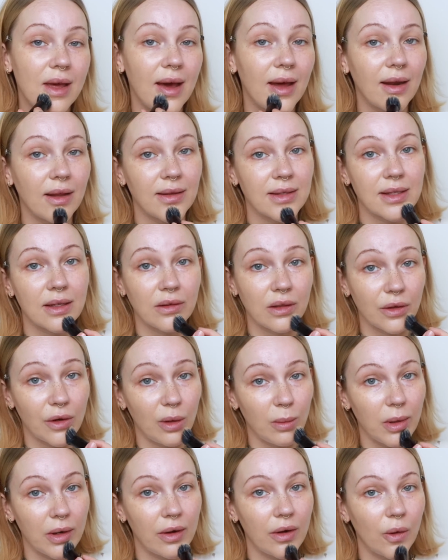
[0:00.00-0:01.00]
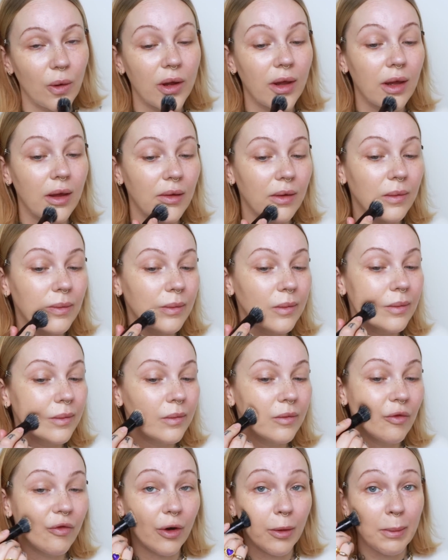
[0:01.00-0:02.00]
That is a little bit annoying.
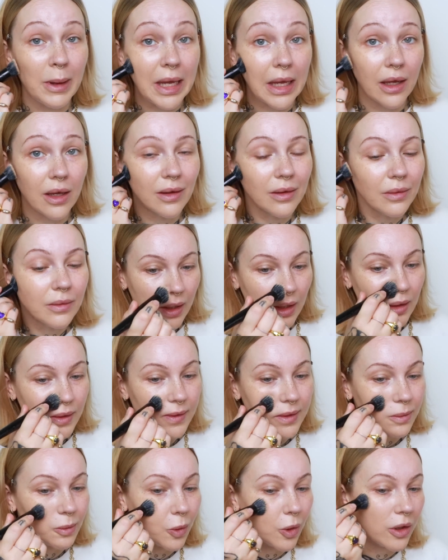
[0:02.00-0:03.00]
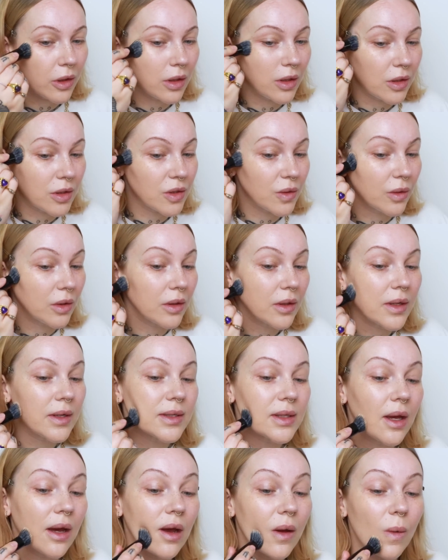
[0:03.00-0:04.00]
For me, I'm gonna use more than usual
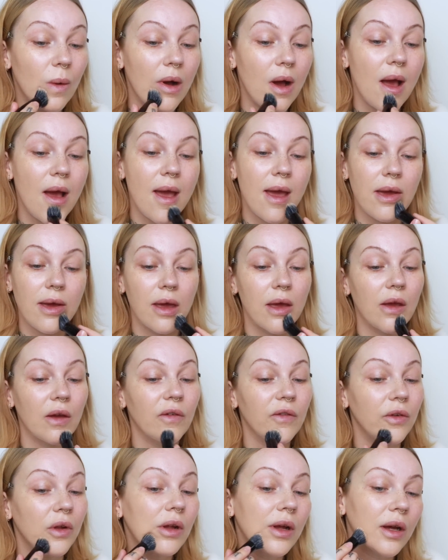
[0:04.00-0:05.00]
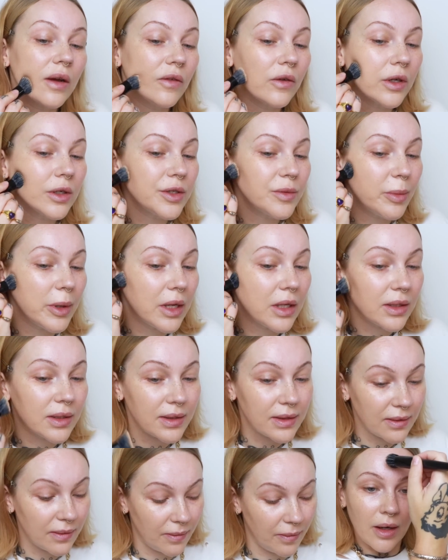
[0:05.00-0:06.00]
because I want a full coverage
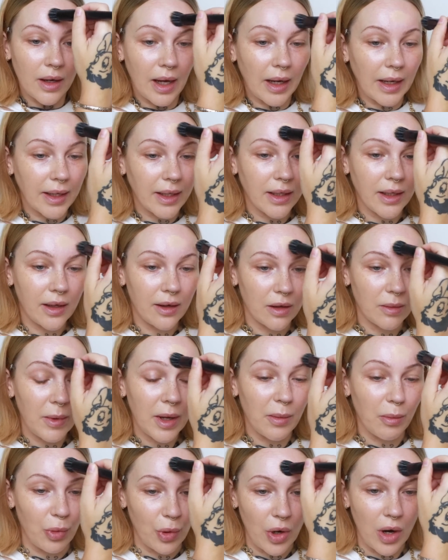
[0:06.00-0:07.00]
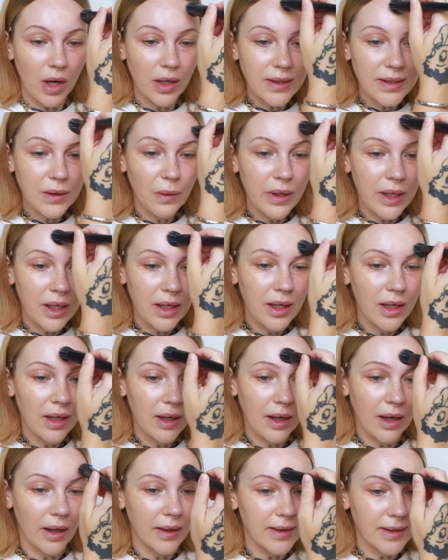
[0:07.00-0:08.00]
base. I can hear my bra
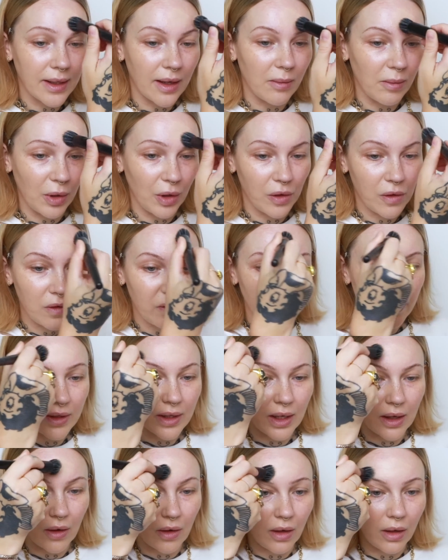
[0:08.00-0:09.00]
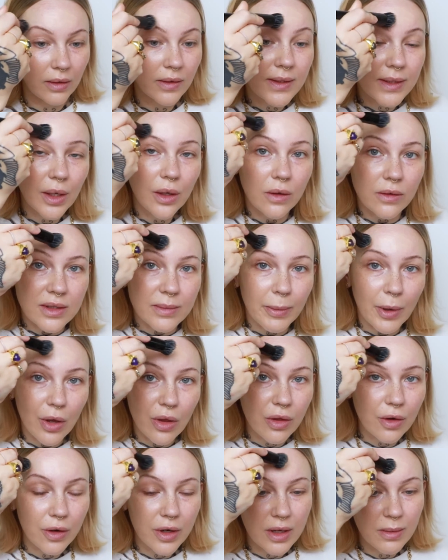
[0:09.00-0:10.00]
squeaking as I move, and that also is
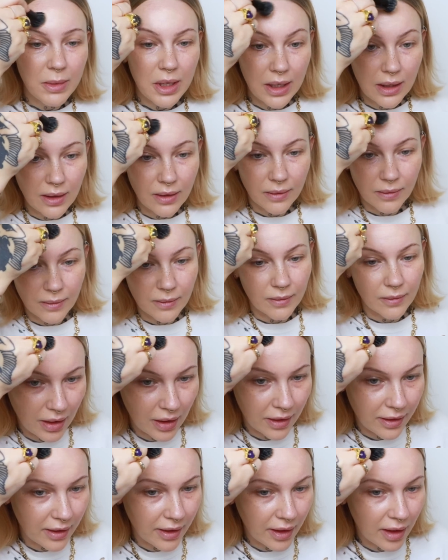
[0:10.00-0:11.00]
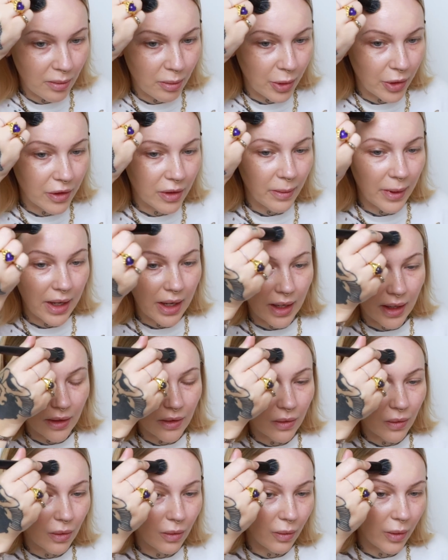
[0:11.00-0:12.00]
bothering me. I think I burned my
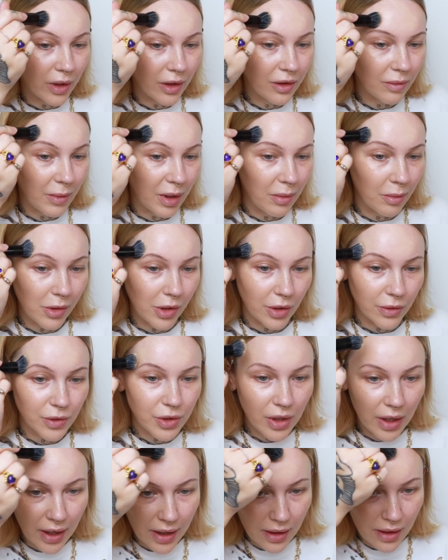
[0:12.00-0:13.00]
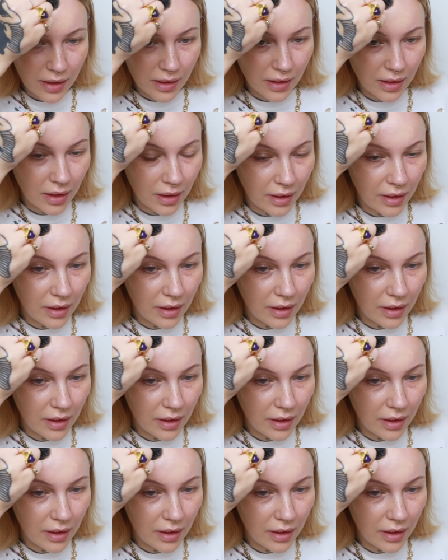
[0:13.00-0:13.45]
head with my blow dryer.